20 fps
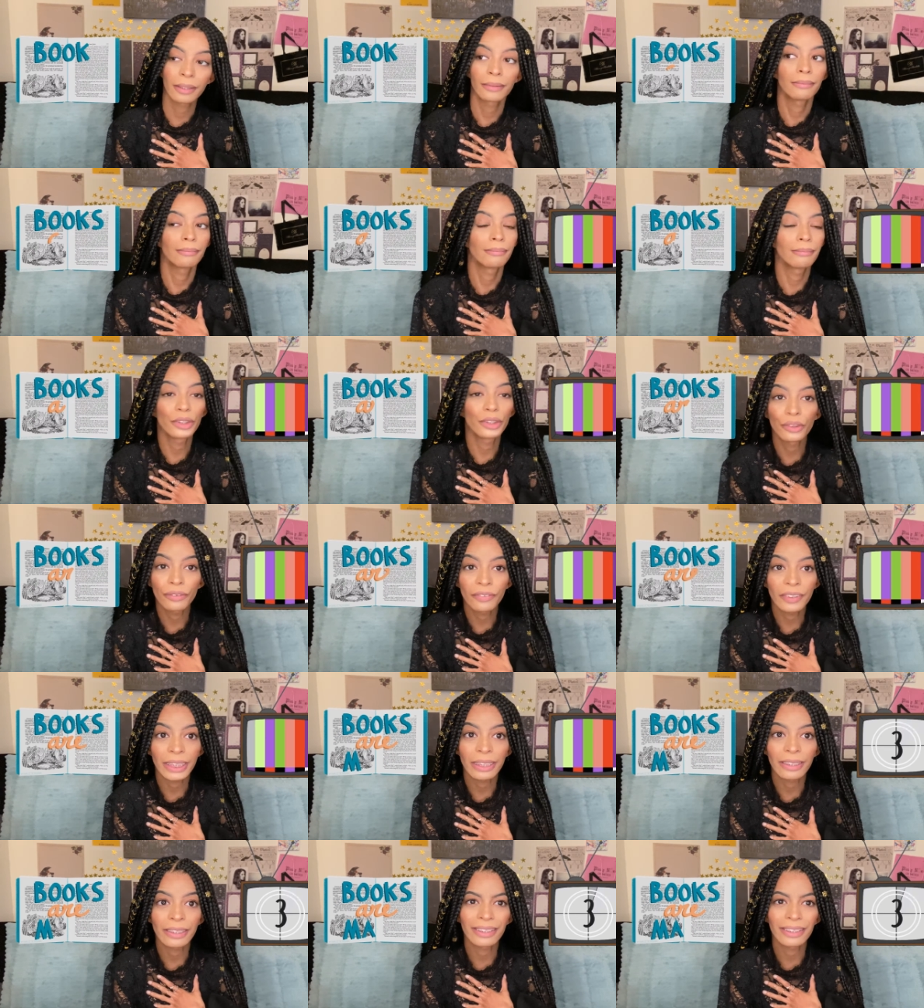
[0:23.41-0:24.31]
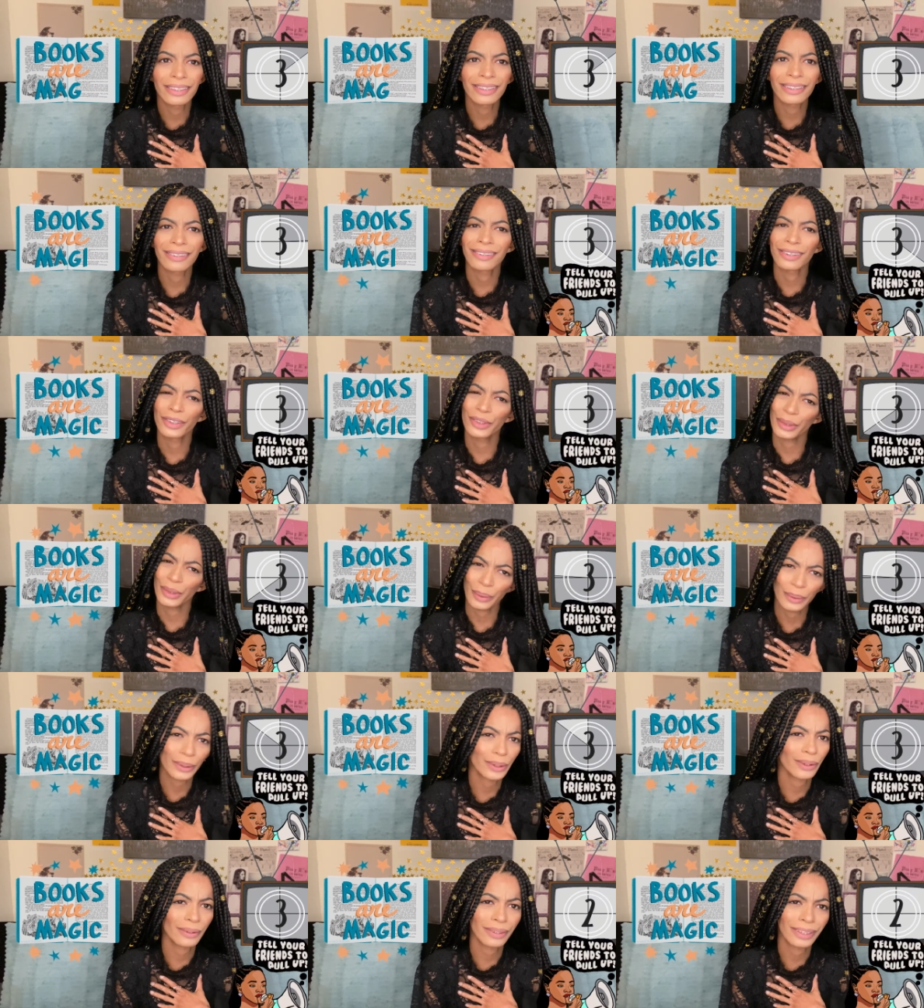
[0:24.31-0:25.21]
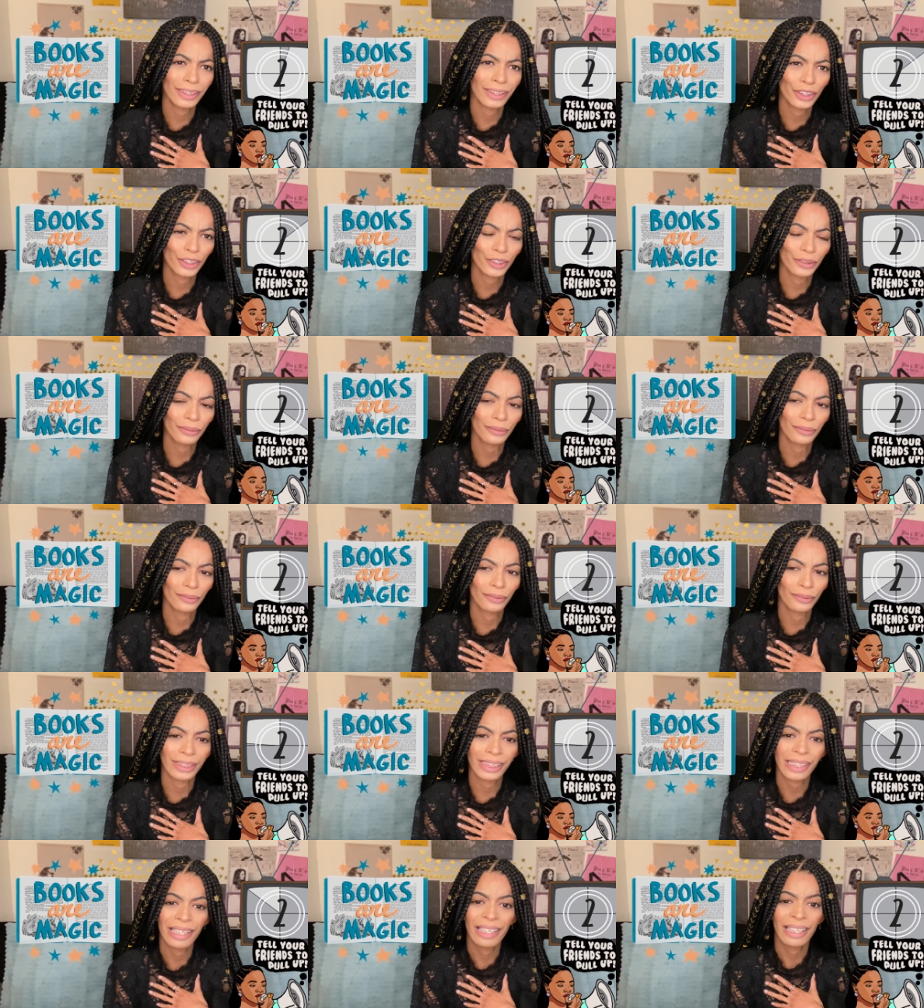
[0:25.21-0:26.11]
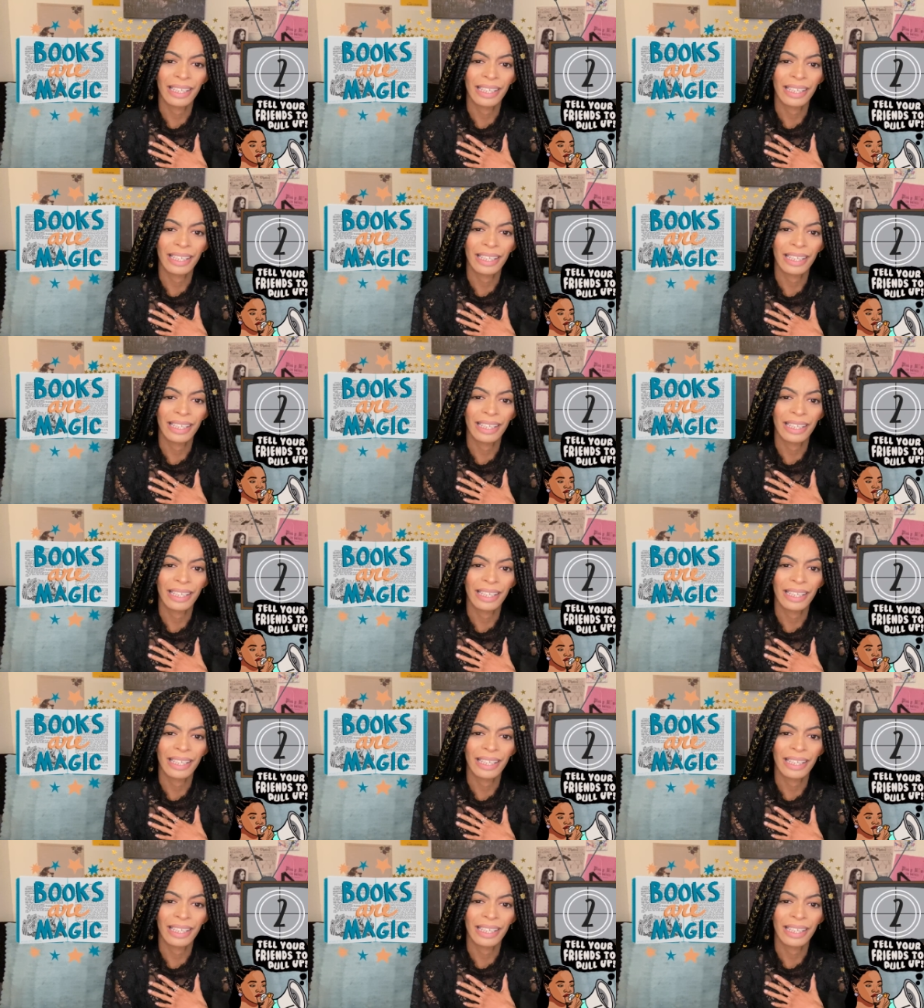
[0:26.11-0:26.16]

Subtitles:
movies, social issues,